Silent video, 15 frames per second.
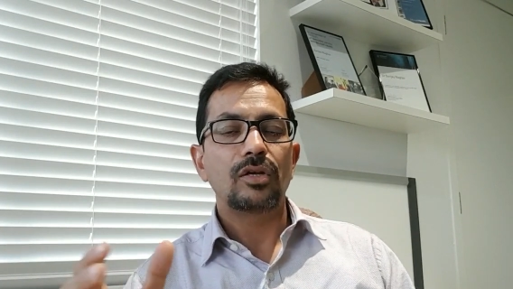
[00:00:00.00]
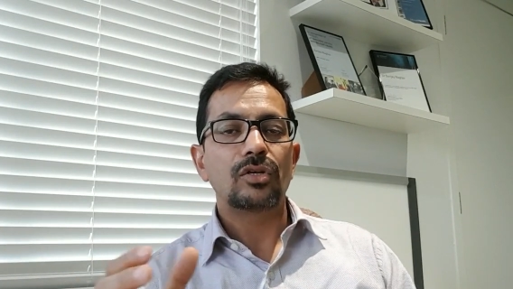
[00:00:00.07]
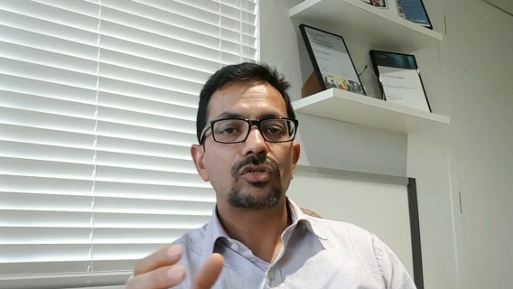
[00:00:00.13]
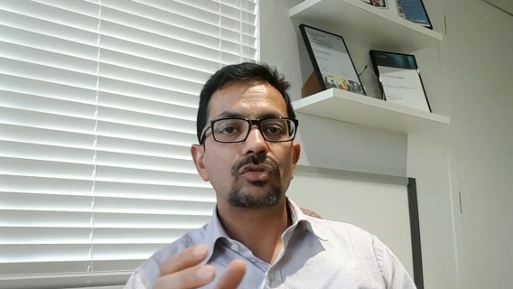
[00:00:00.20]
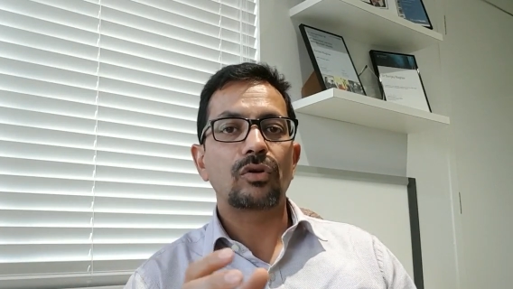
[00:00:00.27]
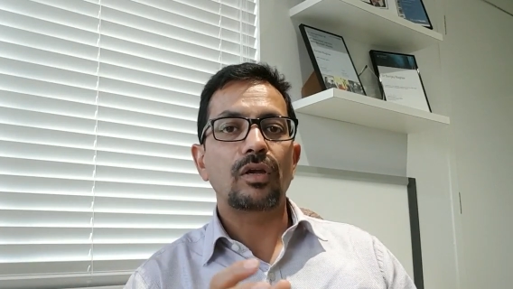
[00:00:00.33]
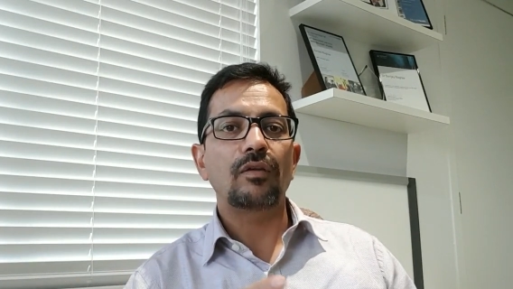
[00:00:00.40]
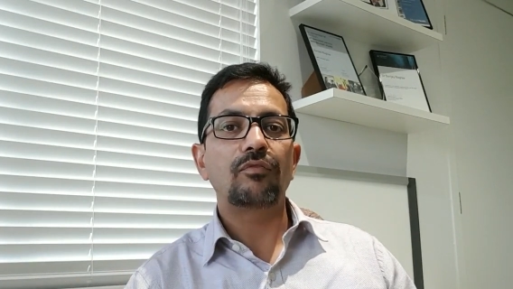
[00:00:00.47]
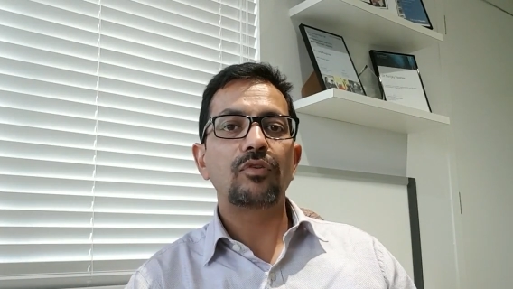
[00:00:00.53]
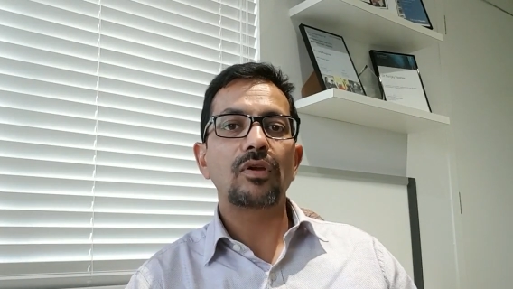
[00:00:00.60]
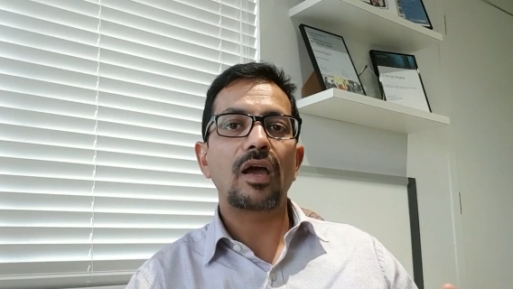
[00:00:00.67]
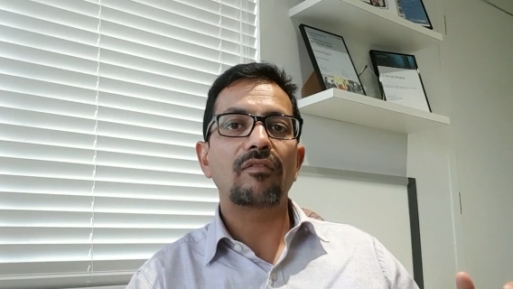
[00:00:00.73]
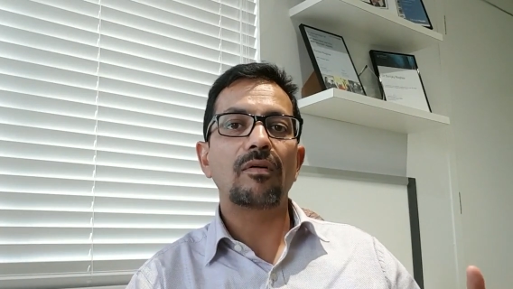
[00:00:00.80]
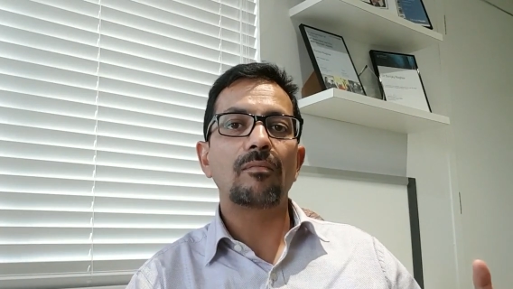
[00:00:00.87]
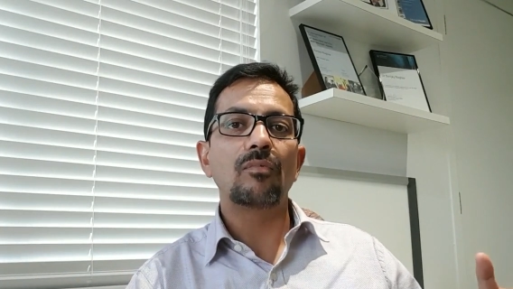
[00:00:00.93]
So if you
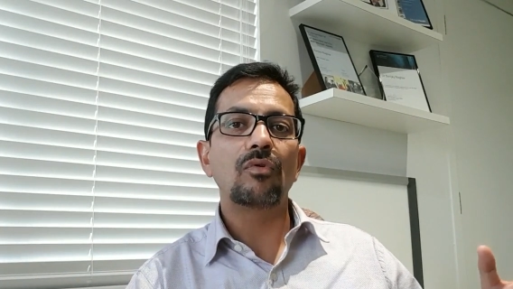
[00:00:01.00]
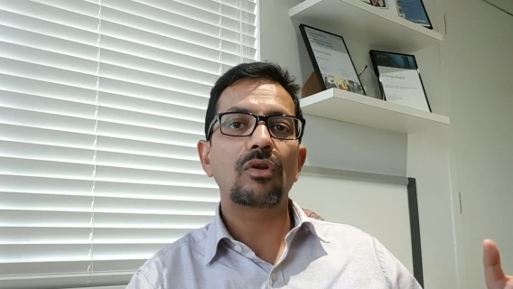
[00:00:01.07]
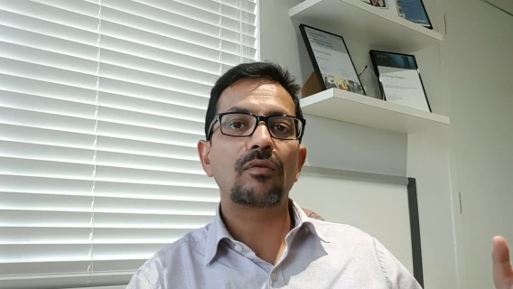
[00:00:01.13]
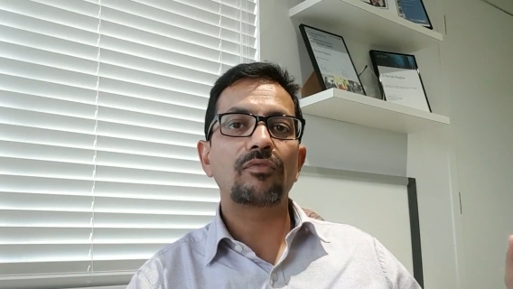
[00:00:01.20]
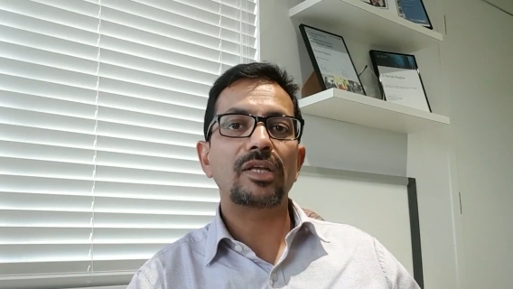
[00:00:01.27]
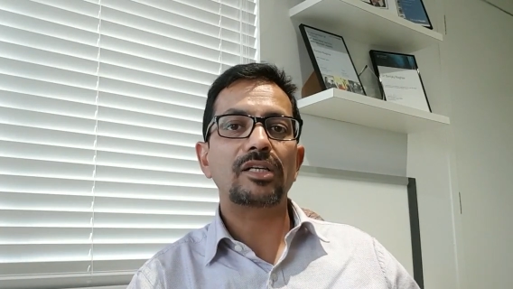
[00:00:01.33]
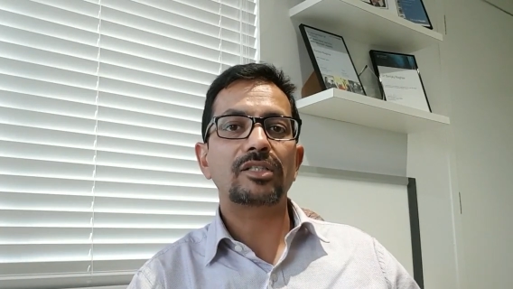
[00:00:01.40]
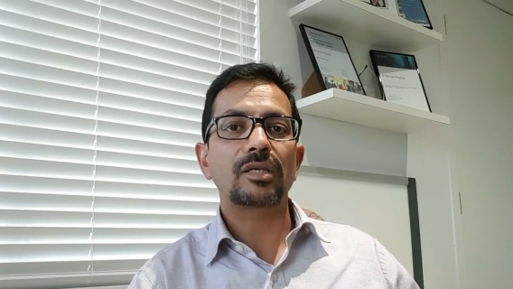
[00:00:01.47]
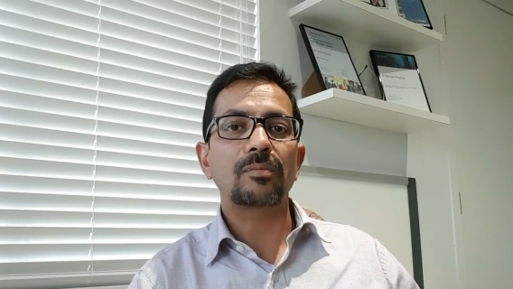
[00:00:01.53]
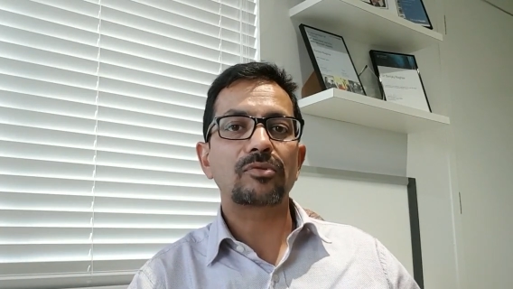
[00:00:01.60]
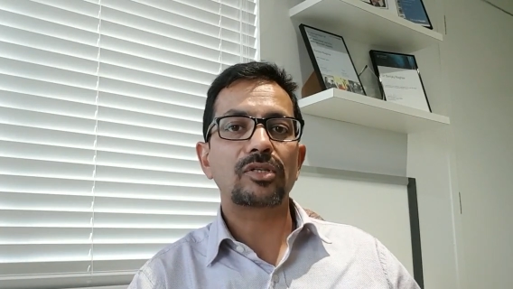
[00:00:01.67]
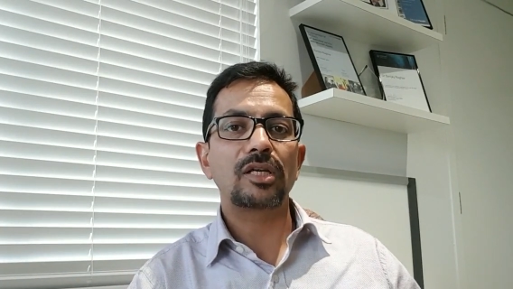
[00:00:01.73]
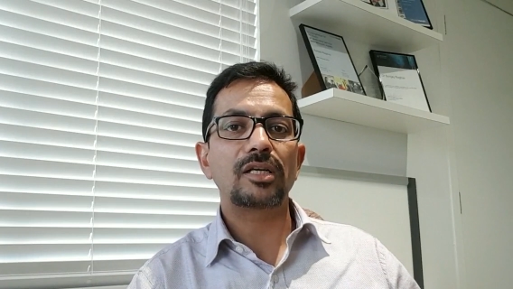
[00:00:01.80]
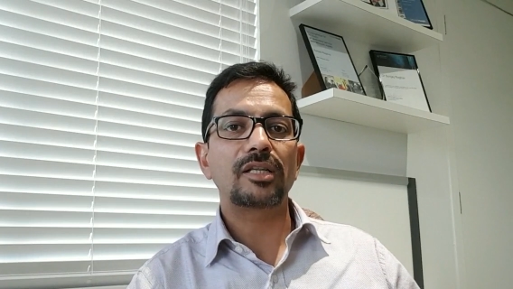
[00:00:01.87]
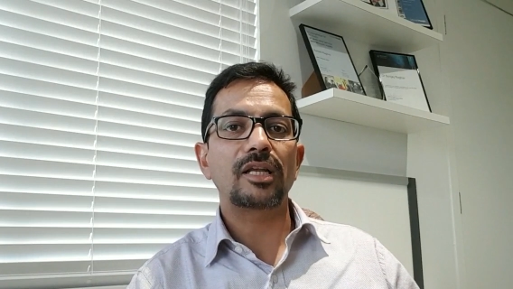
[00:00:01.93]
have a more of that
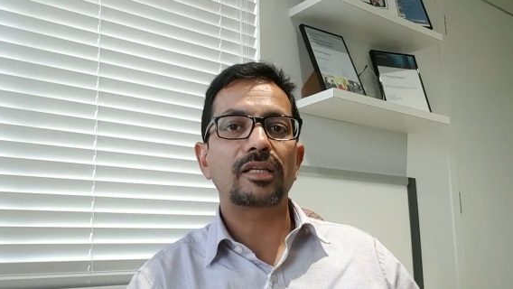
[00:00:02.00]
substrate,